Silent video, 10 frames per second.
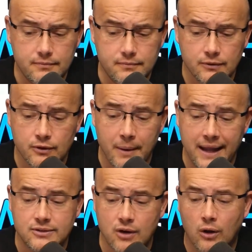
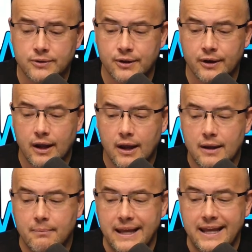remains altered,
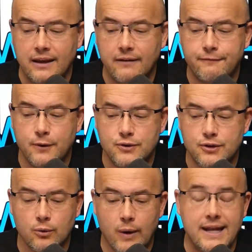making
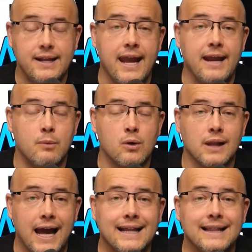future weight gain more
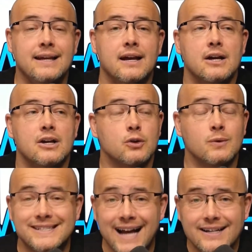likely. So
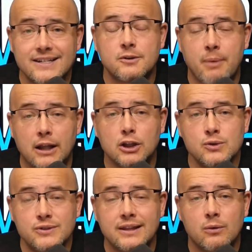it's not just about
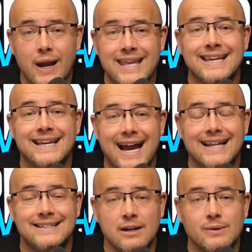losing the weight. You got
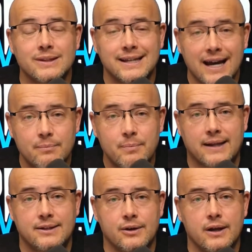to deal with the gut
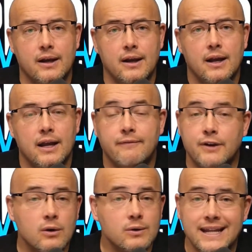bacteria. If you
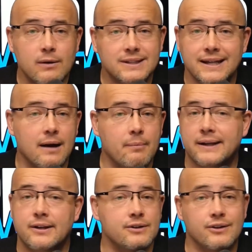don't deal with the gut
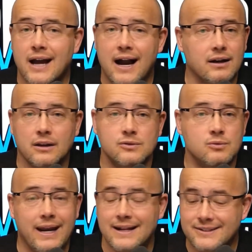bacteria, you're not going to lose
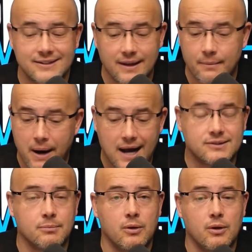weight. It's just impossible.